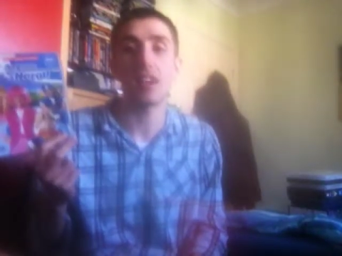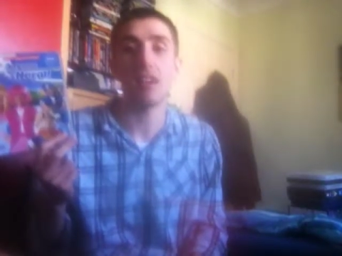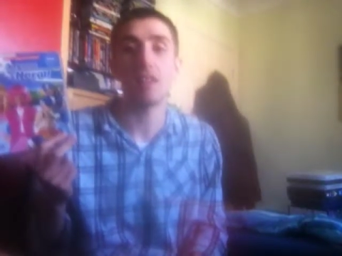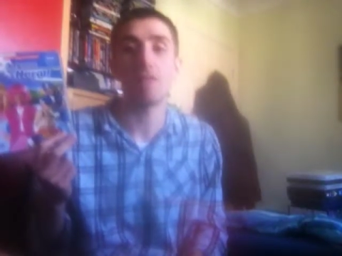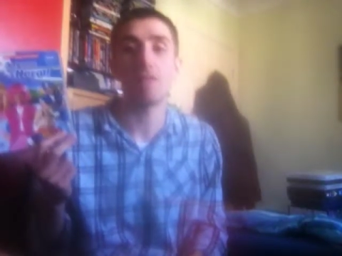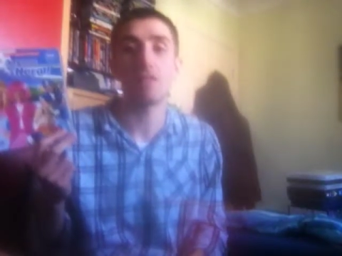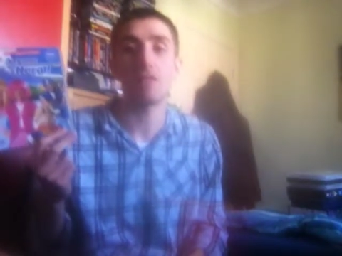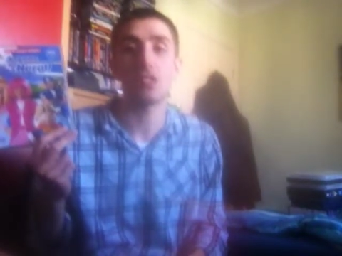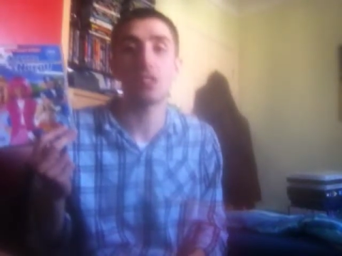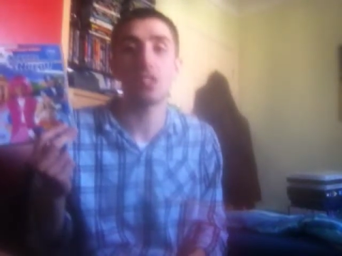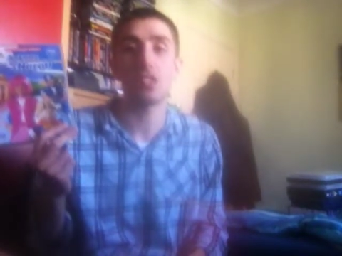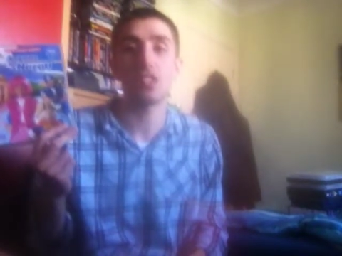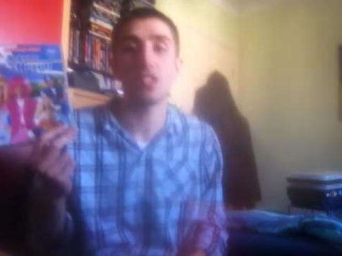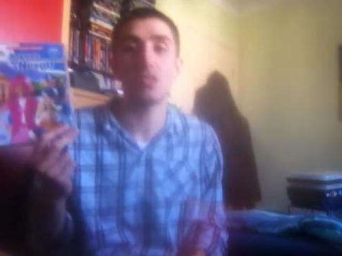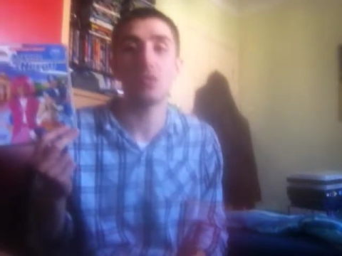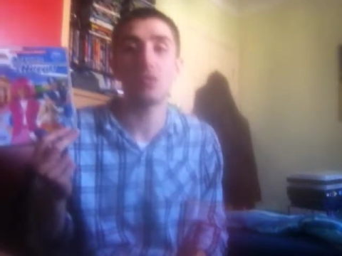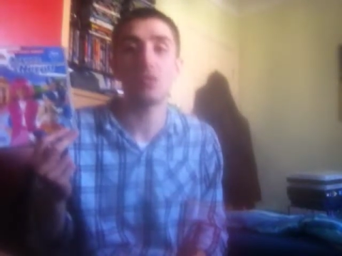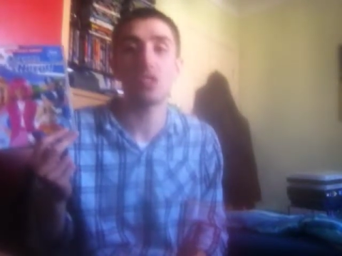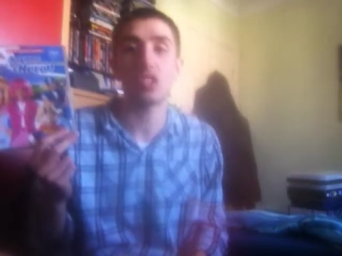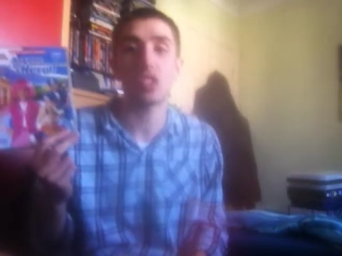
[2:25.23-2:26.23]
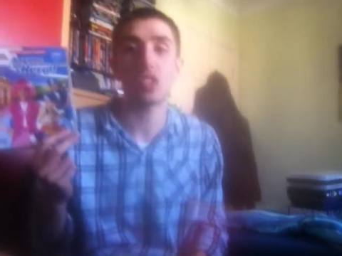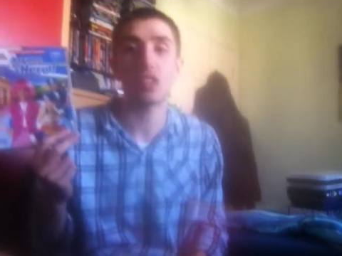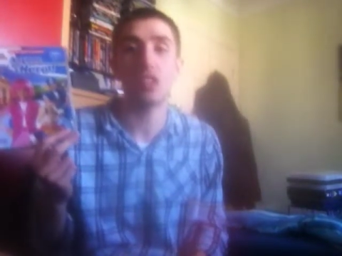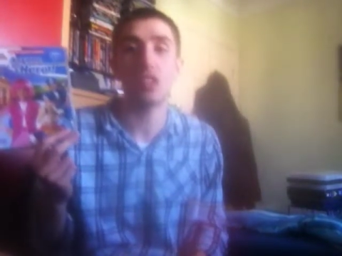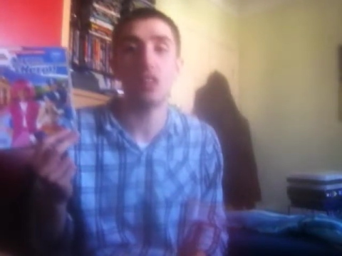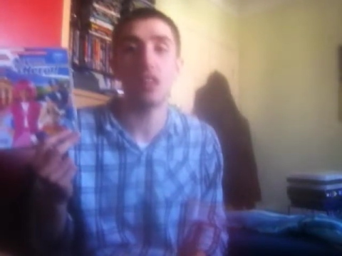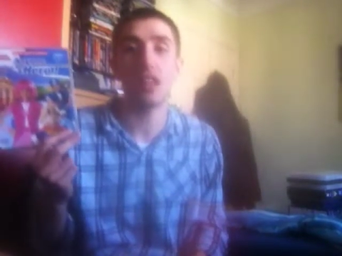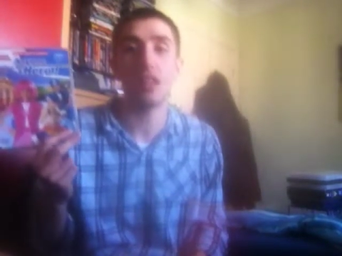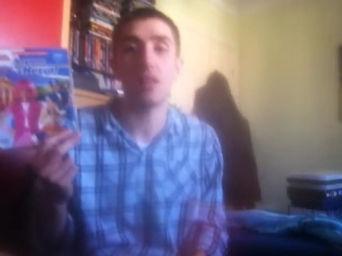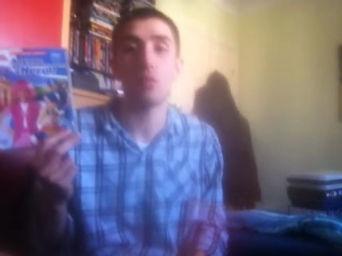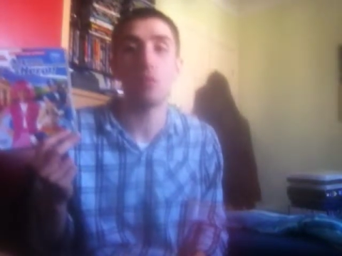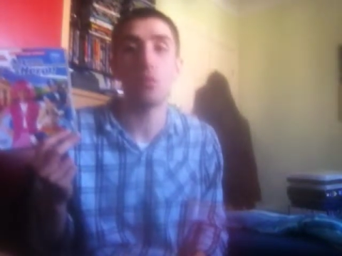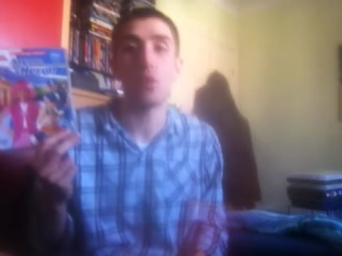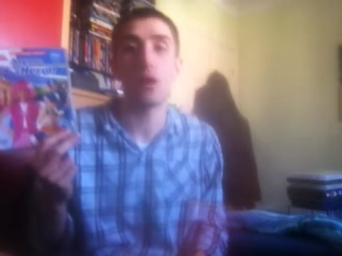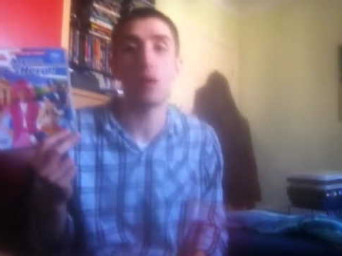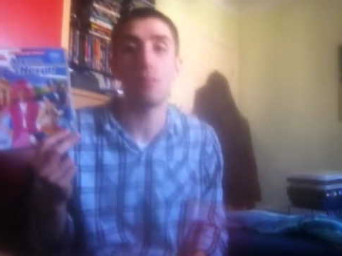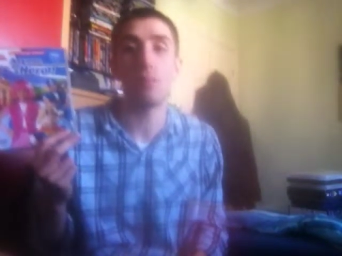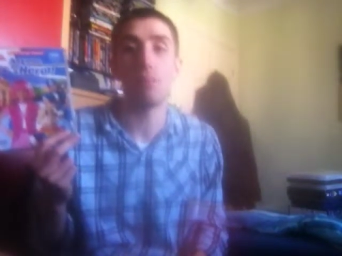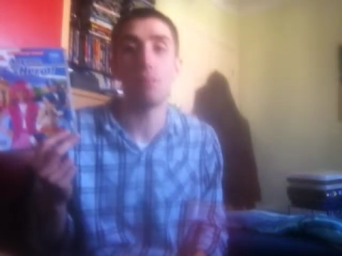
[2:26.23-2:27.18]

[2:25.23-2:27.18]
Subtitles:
I've still to collect one